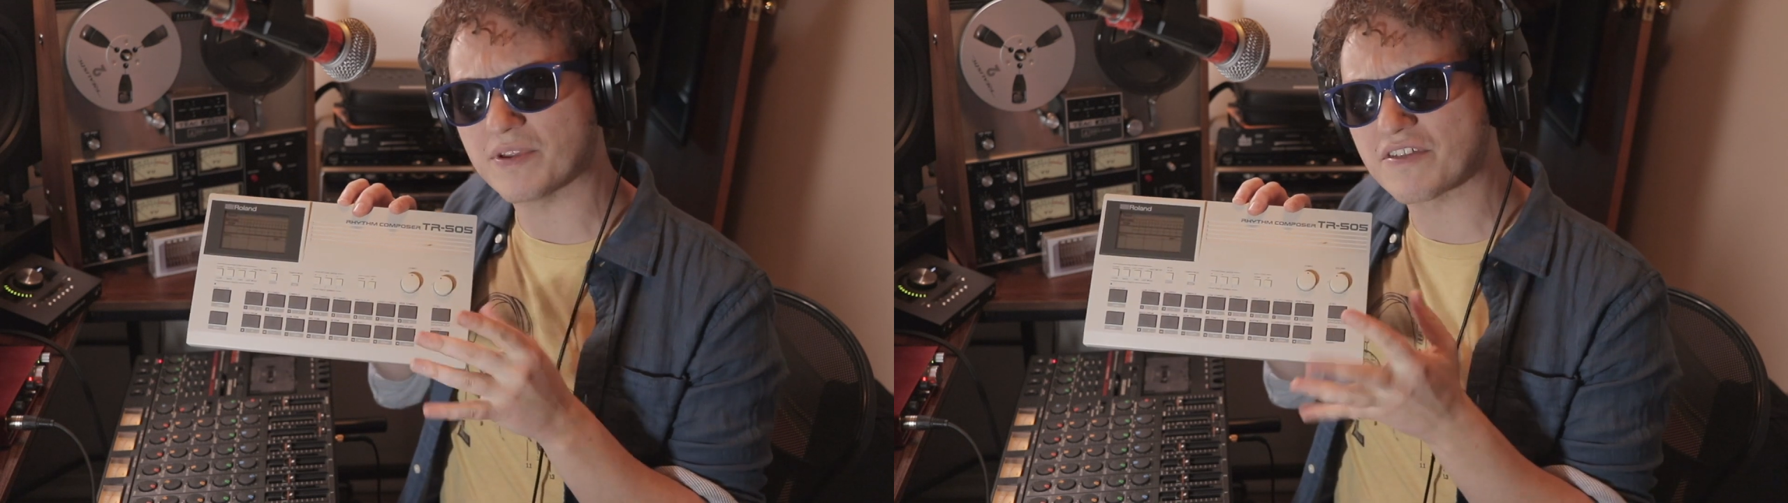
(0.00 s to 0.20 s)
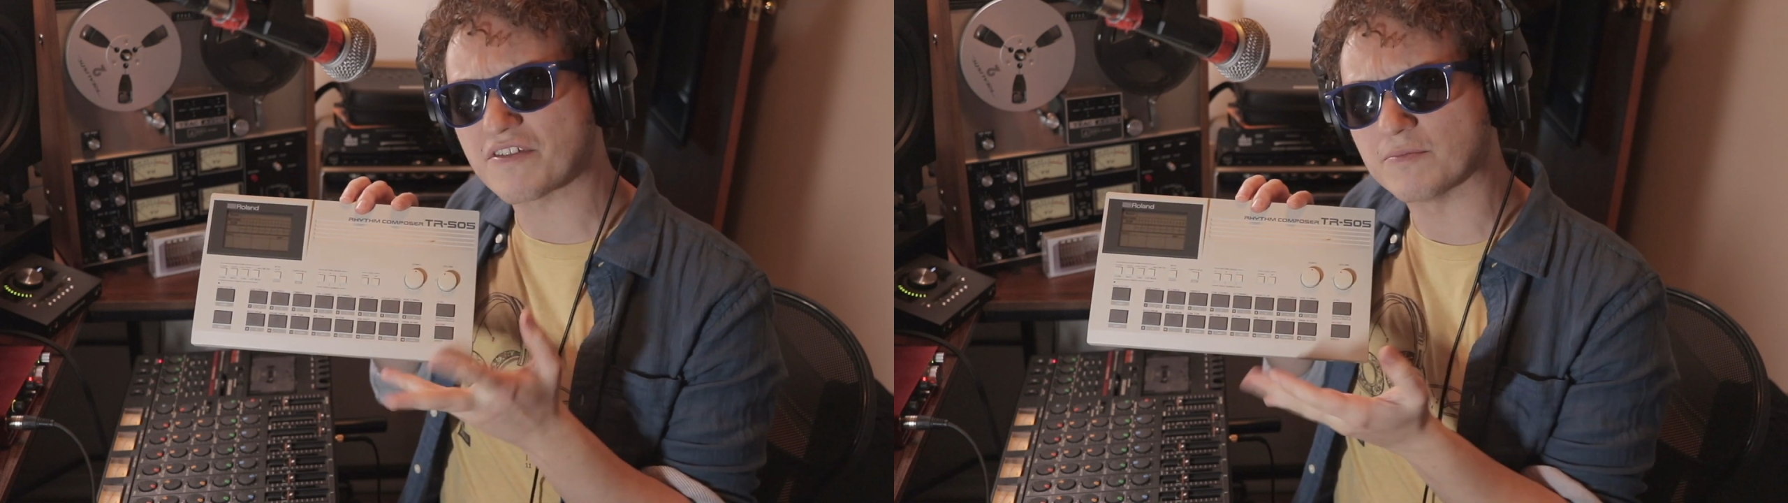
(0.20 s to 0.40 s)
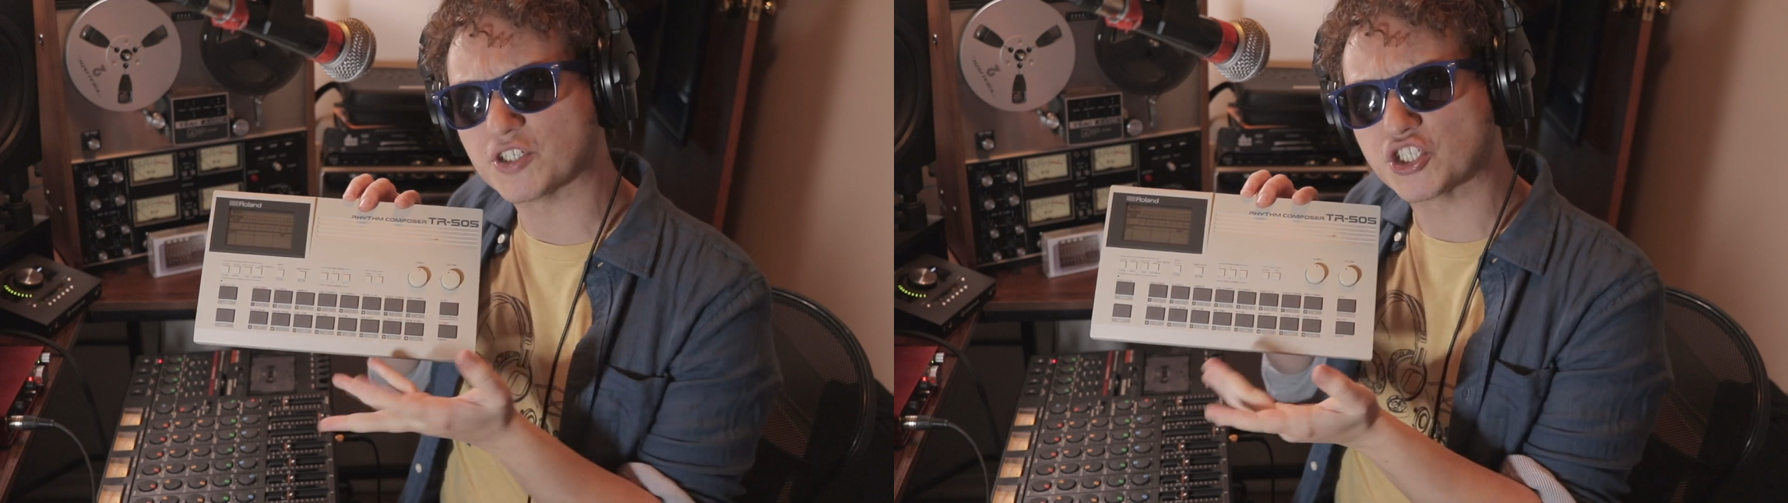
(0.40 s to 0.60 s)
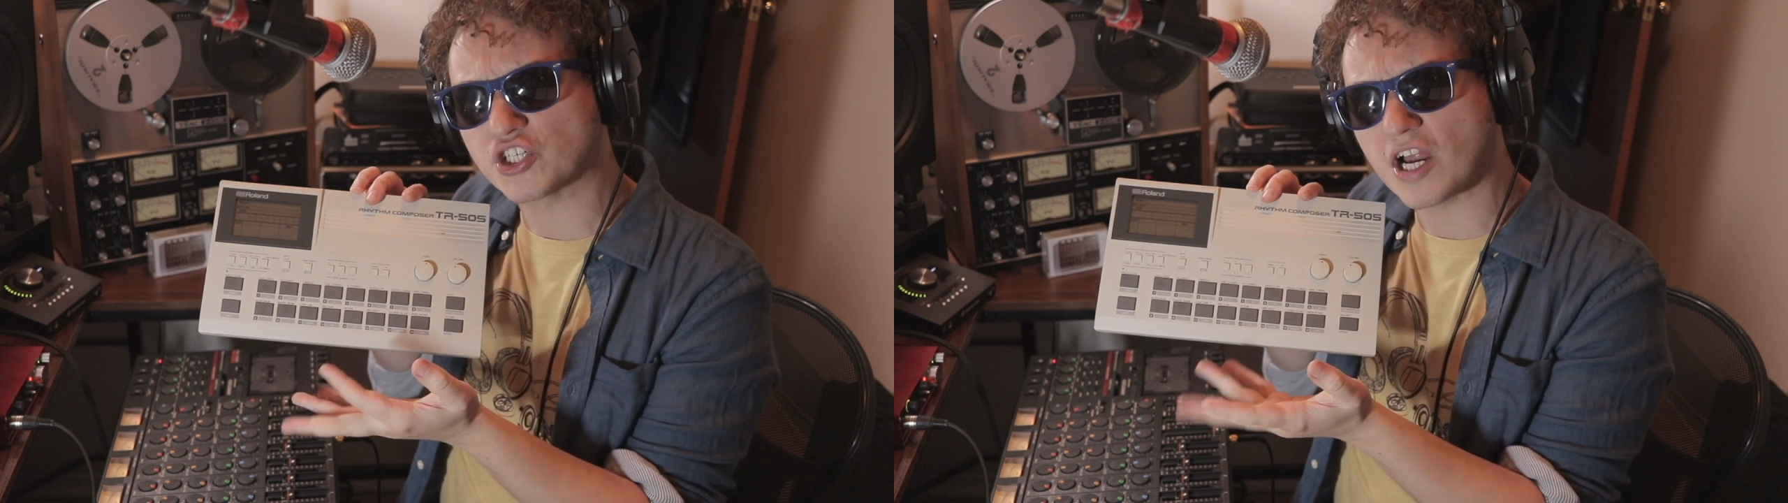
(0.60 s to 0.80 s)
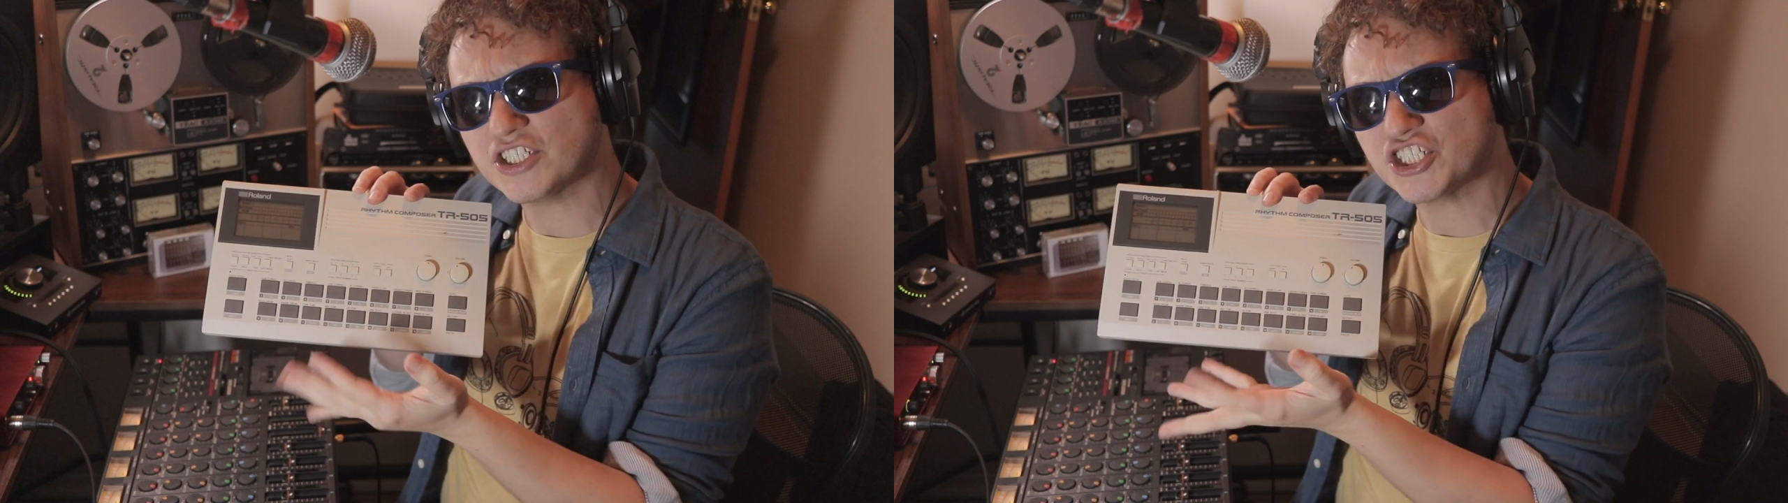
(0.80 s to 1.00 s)
with some
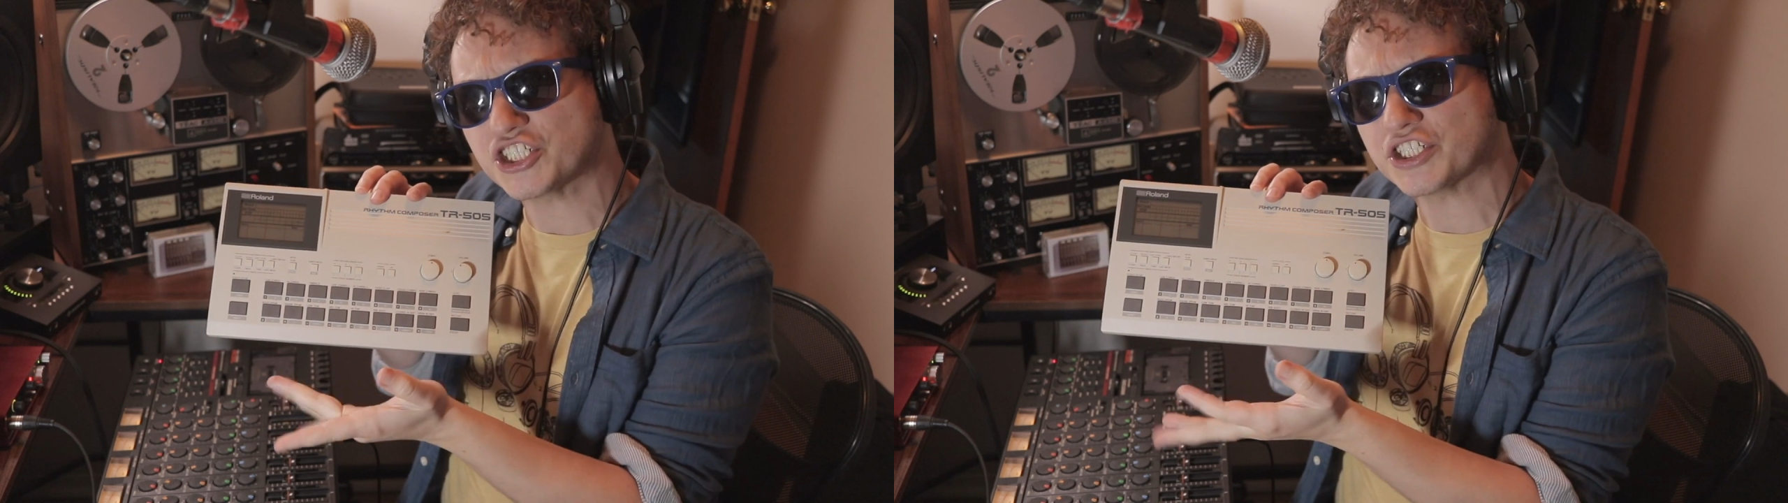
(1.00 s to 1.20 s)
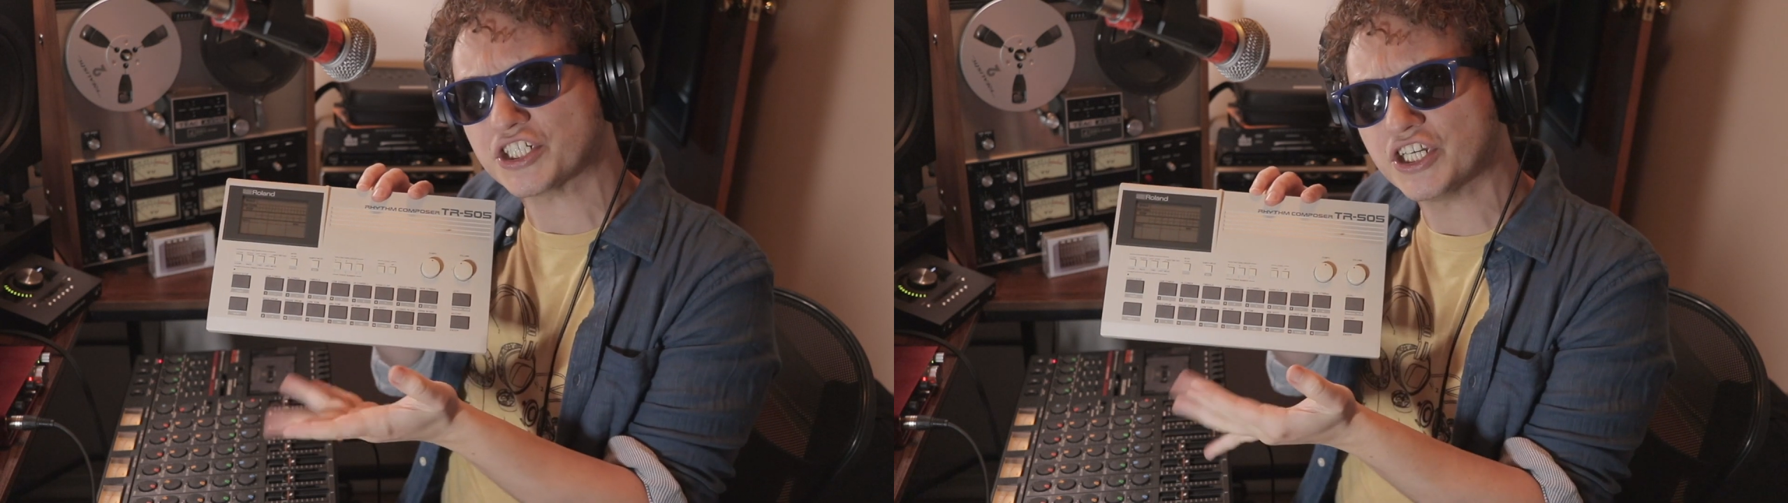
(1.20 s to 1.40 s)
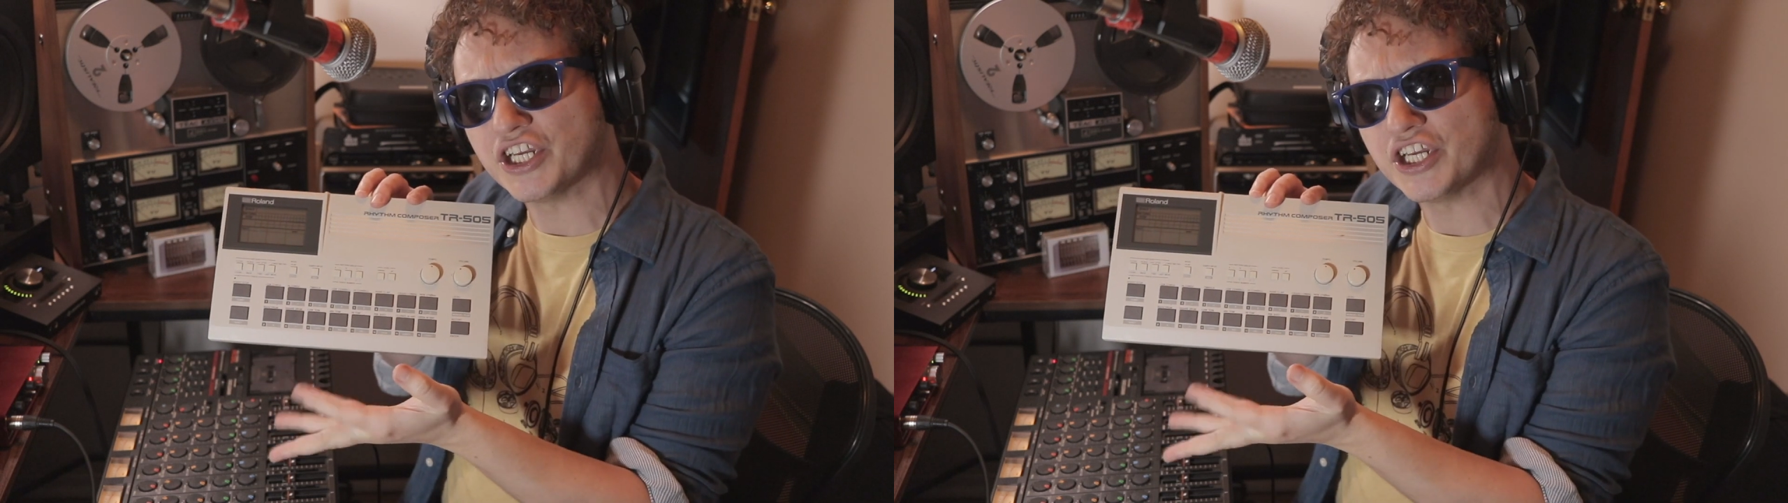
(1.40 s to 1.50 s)
crunch?